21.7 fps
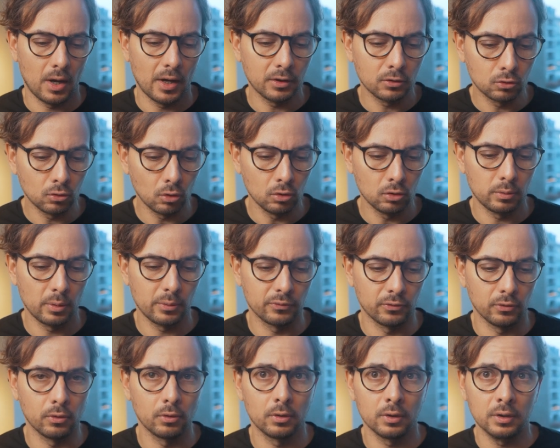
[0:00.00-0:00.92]
I told you
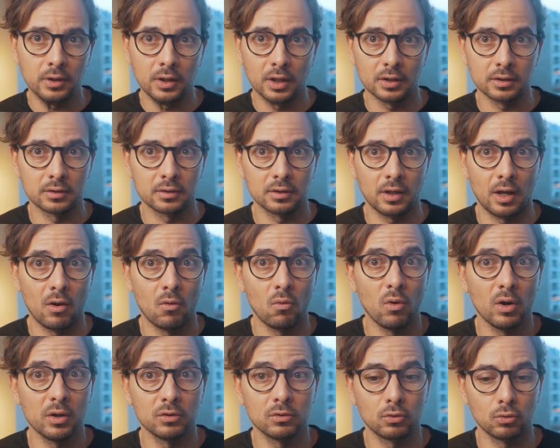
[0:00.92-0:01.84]
before that I
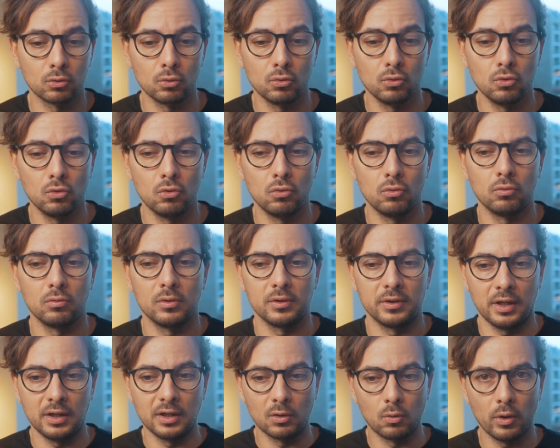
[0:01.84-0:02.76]
want to do
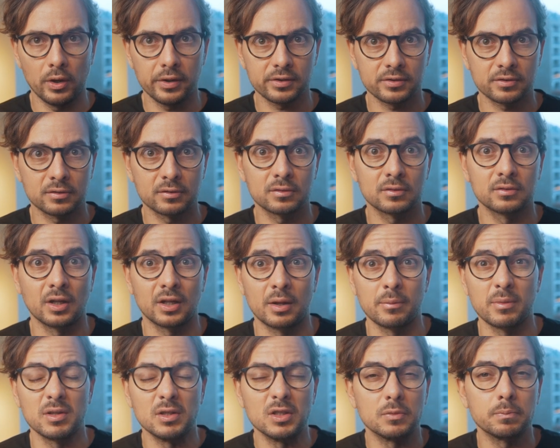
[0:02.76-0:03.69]
daily quests, that
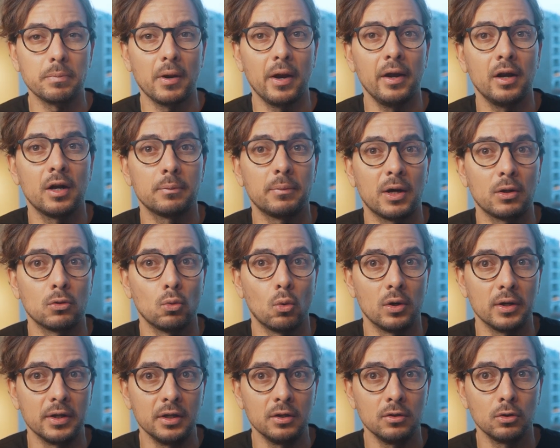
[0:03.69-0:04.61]
I'm inspired by
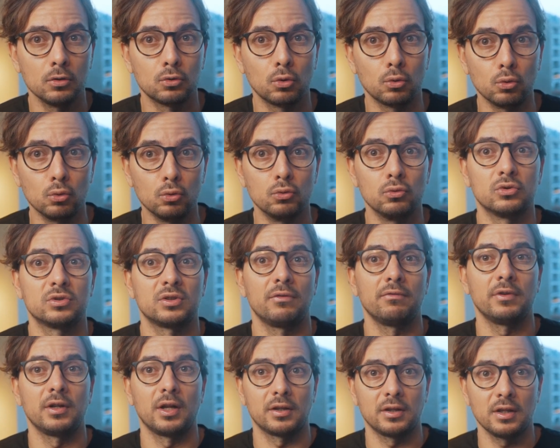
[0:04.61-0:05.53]
Duolingo to do
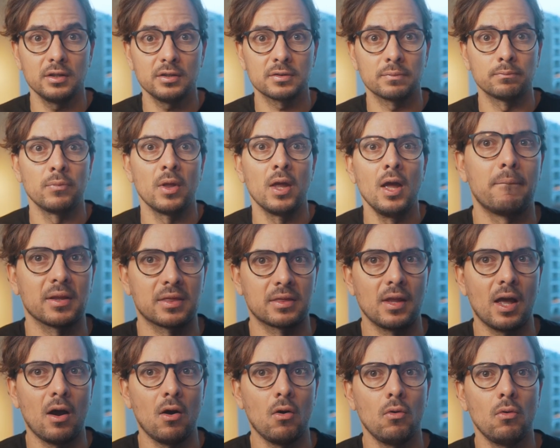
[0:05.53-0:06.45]
something like this. But
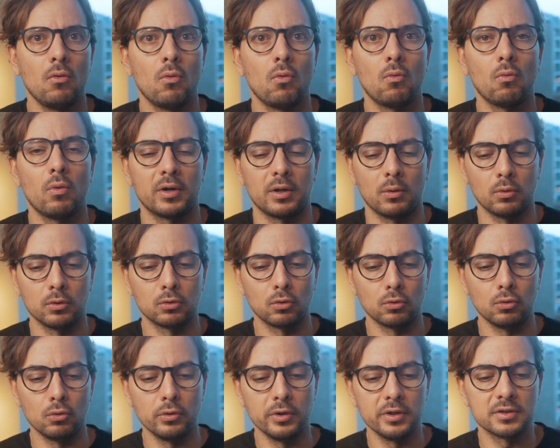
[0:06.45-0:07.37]
now what I want
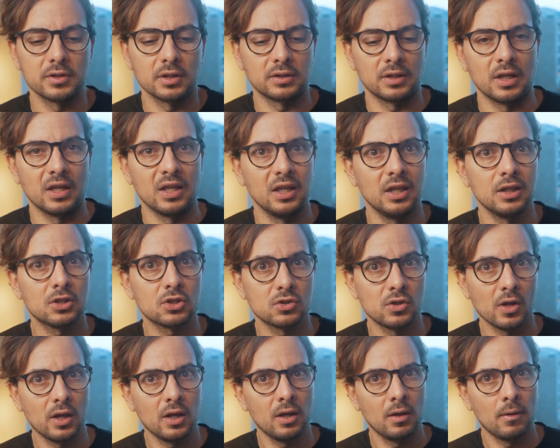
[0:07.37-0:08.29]
to do is that
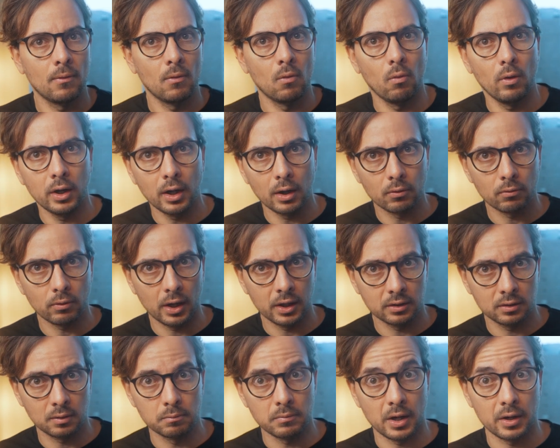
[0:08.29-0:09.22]
each day when I
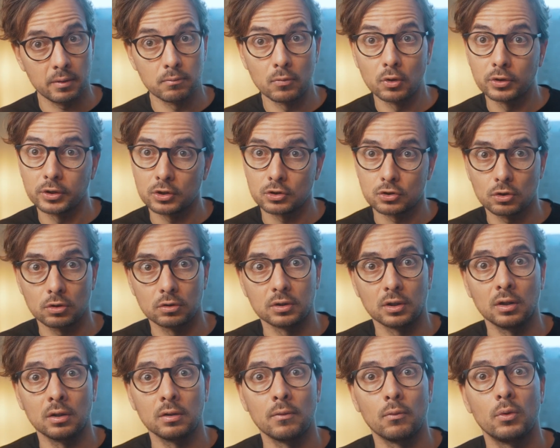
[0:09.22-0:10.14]
write my morning
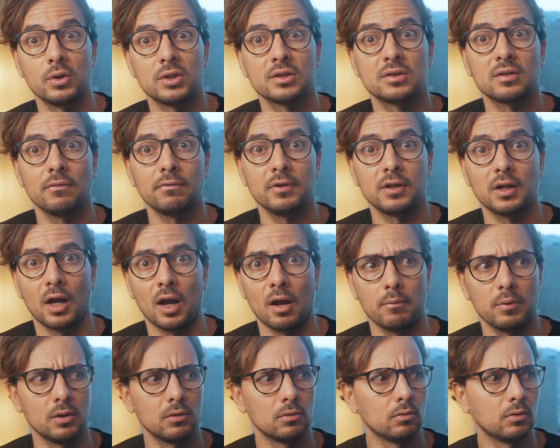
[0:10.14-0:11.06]
journal, which is something I
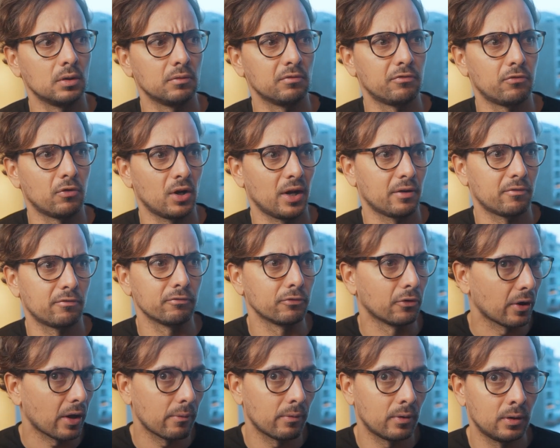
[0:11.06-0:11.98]
have been doing for like
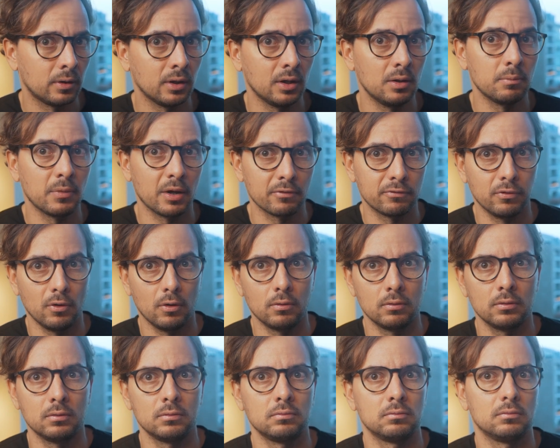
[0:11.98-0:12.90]
forever in my
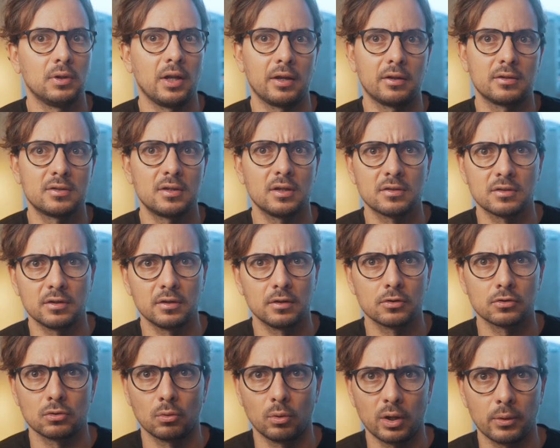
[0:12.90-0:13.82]
phone, like 6
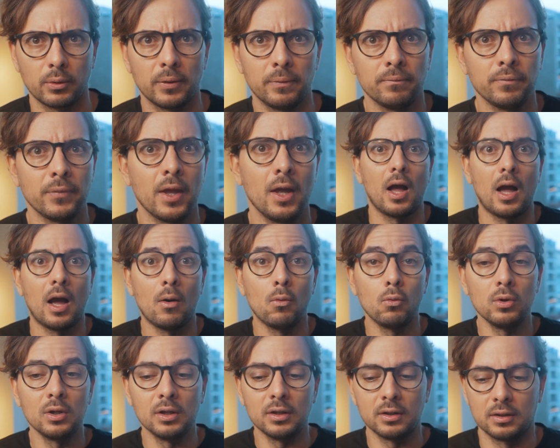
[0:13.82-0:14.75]
years or whatever, I
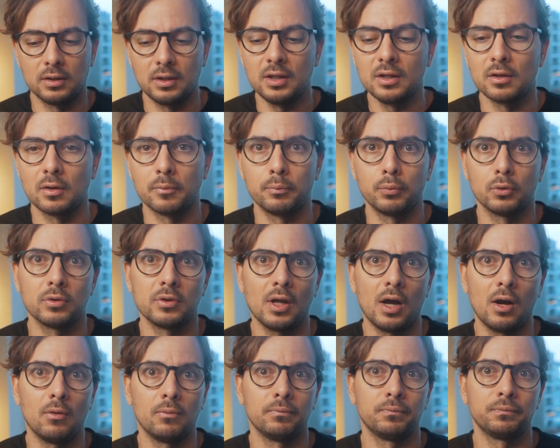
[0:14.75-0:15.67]
will either put
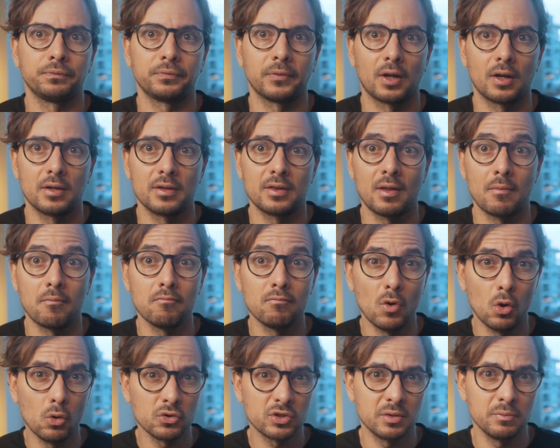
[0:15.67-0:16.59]
down the
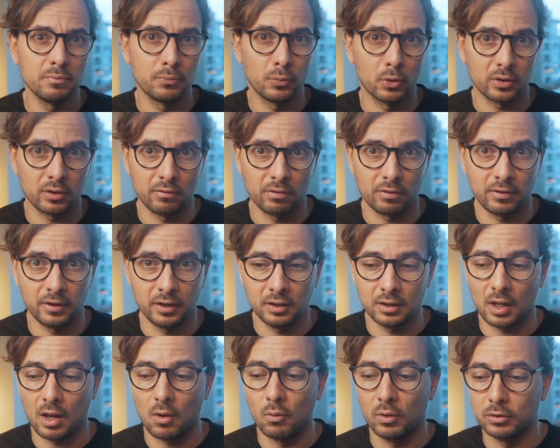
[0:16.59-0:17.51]
most important
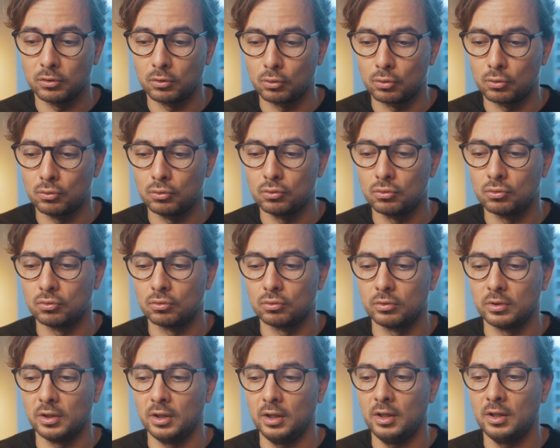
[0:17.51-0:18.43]
thing I want to do
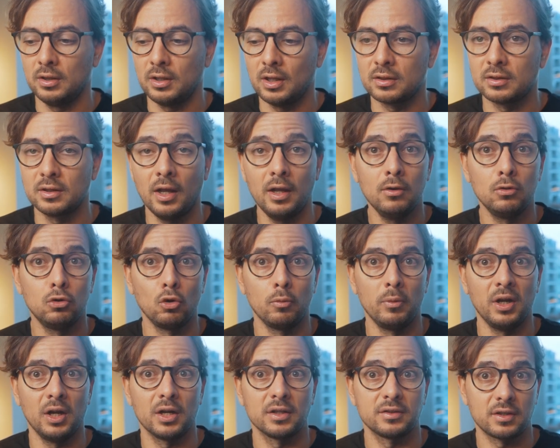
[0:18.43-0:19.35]
in that day to
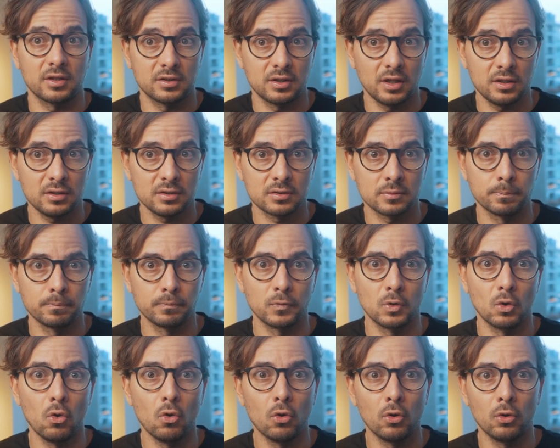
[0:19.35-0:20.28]
make it a success,
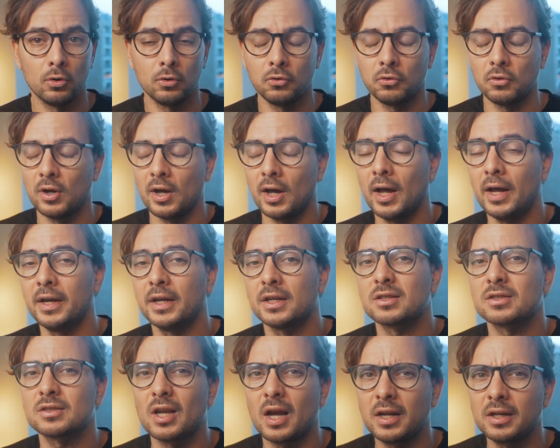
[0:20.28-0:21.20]
or an
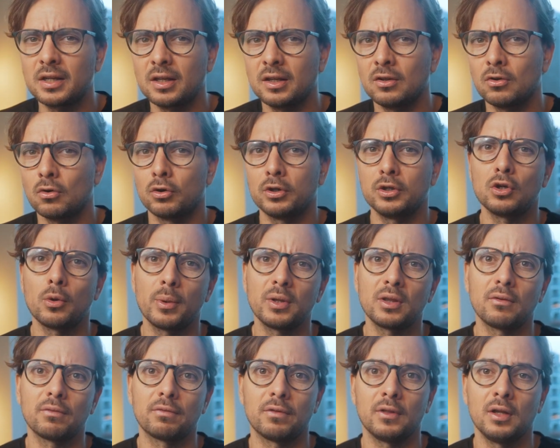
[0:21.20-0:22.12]
exciting or
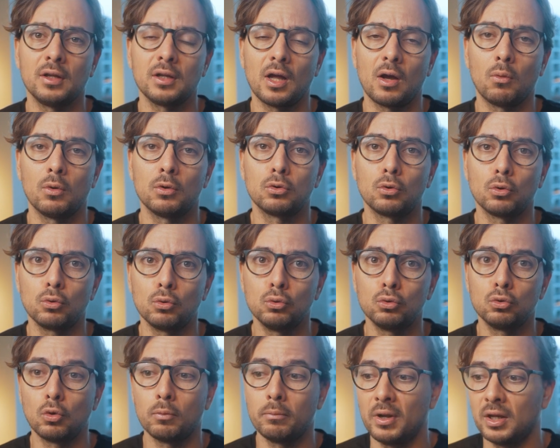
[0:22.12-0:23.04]
innovative thing I want to
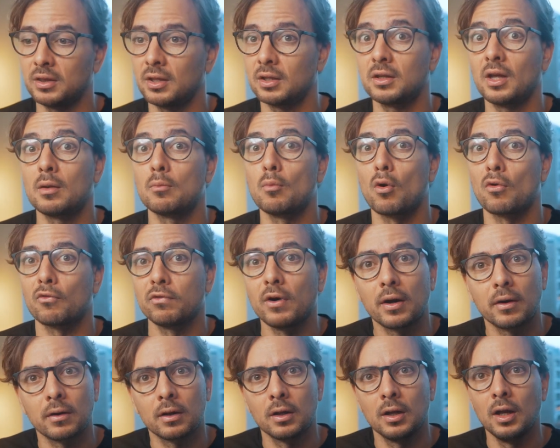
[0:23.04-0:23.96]
do to make the day more
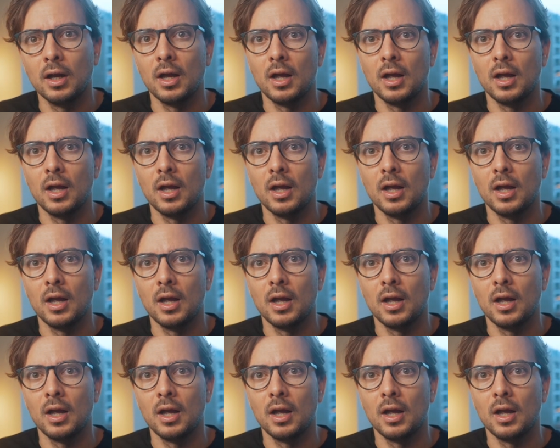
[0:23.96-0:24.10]
fun.